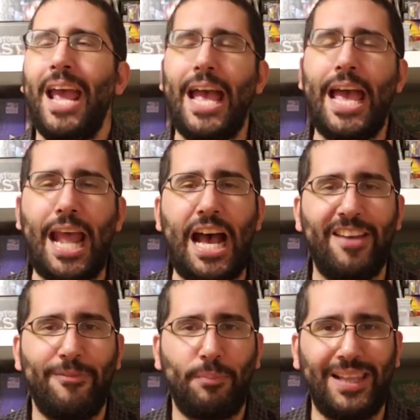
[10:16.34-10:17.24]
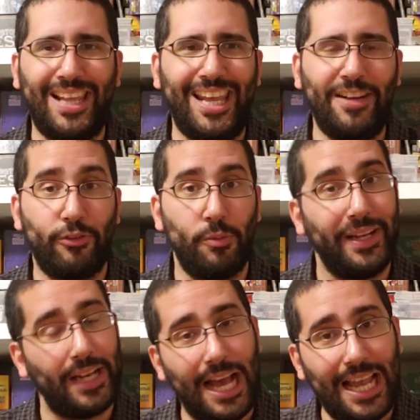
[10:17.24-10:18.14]
and I've played
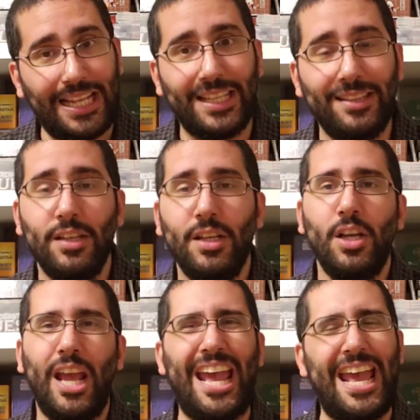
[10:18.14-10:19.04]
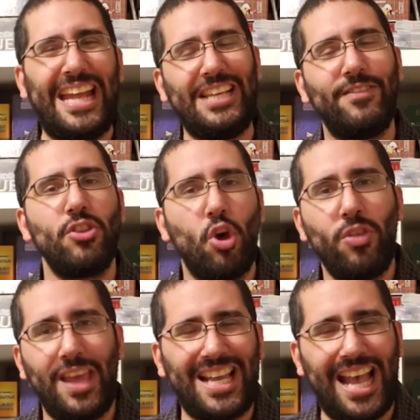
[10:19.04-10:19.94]
Forbidden Island. And even
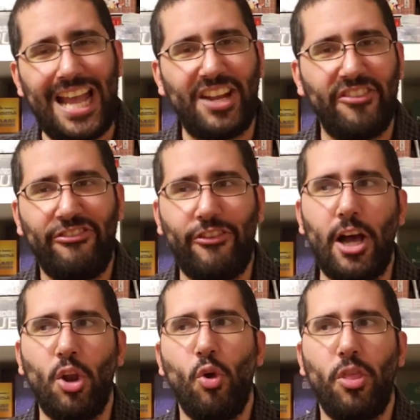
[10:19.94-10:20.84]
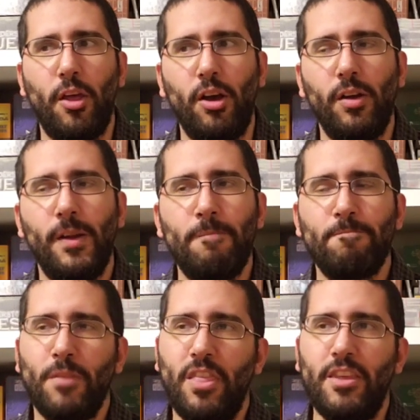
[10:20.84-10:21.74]
though they kind of follow the
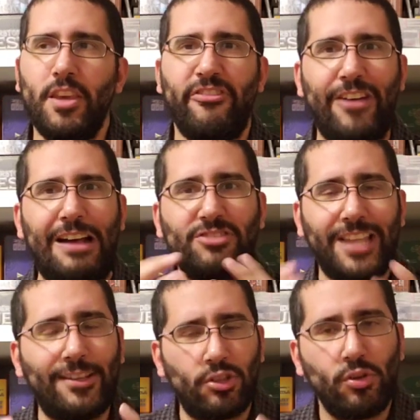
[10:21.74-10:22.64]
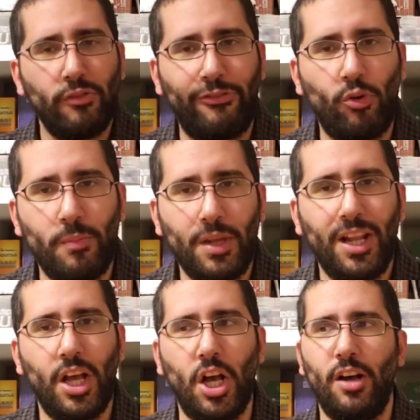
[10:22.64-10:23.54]
the foundational
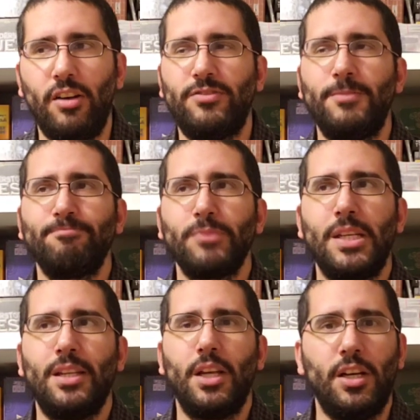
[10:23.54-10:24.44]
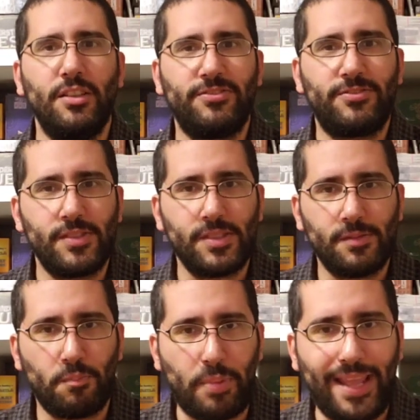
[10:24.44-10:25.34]
formula of of
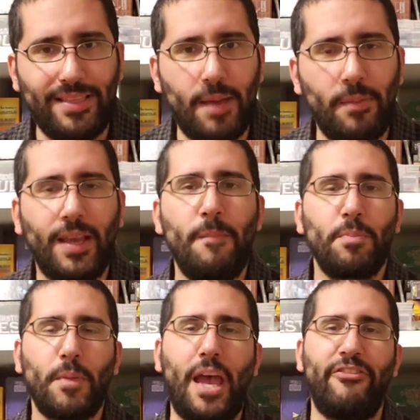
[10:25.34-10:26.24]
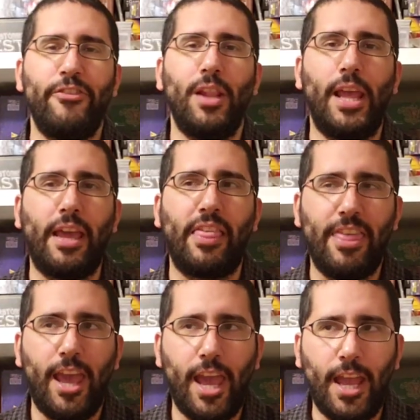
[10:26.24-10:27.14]
pandemic, I feel like
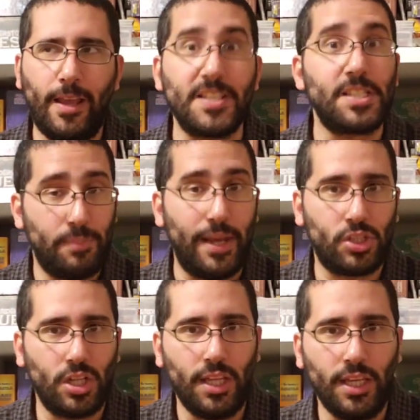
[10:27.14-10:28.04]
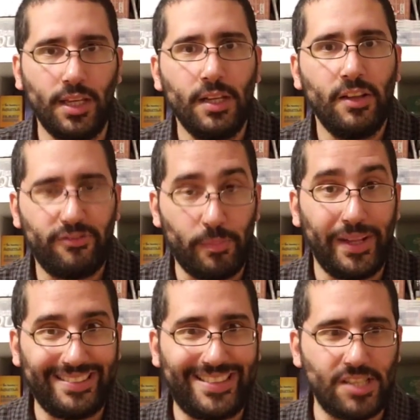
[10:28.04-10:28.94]
they, especially
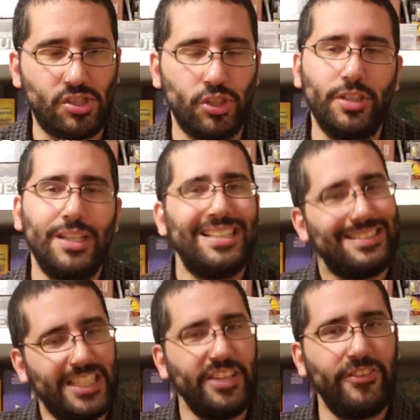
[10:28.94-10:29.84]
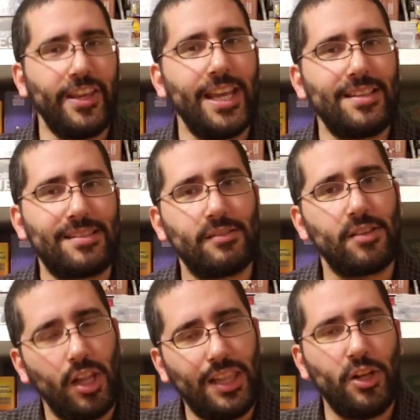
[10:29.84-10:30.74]
Forbidden Desert, deviates
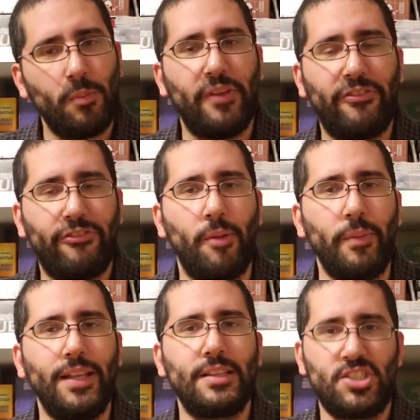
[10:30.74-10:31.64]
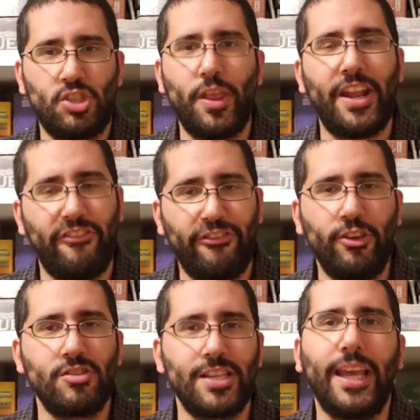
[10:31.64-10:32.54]
a little bit from it so that it
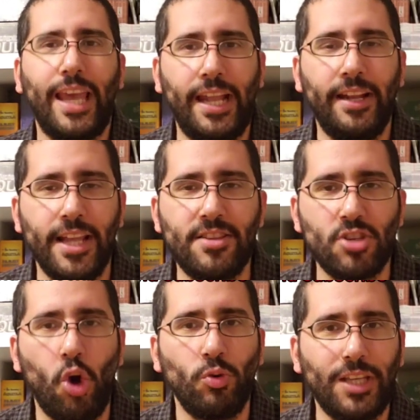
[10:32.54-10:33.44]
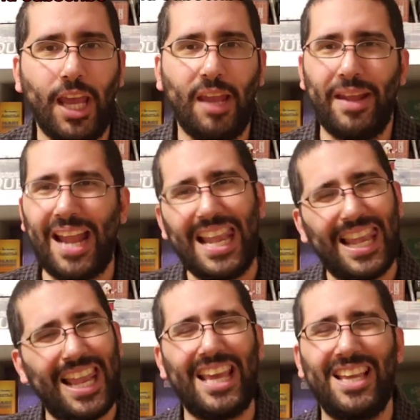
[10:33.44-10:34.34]
feels like in its own game. And I
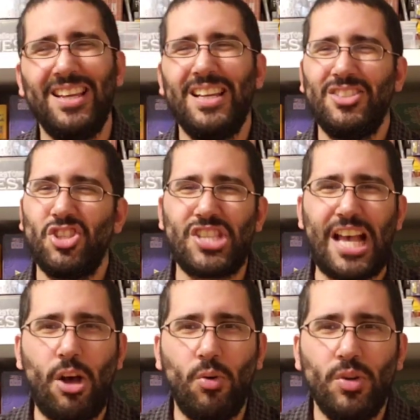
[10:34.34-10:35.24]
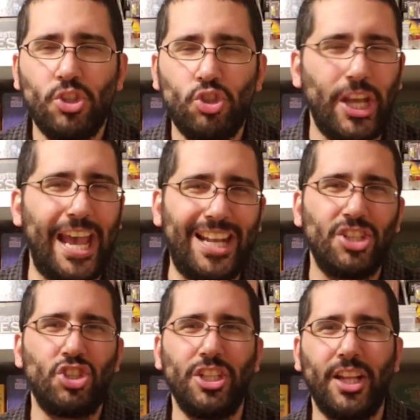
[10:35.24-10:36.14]
like just how
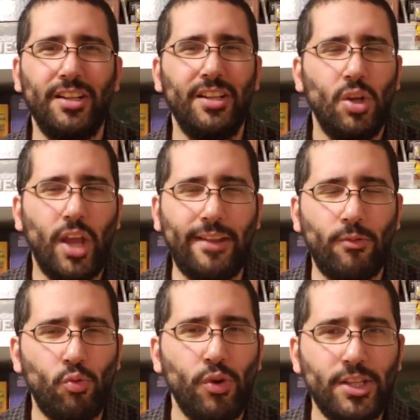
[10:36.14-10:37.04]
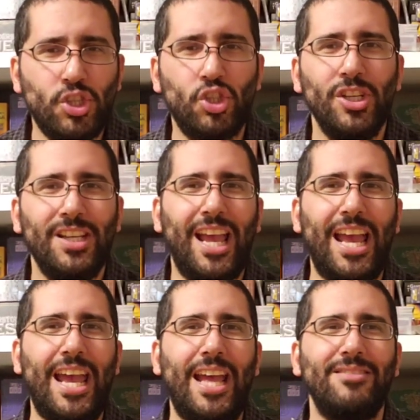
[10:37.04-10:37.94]
challenging and, and rich
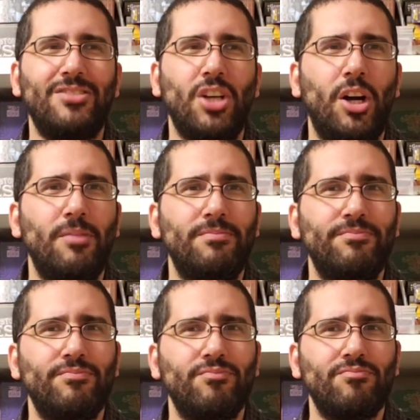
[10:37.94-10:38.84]
and, um,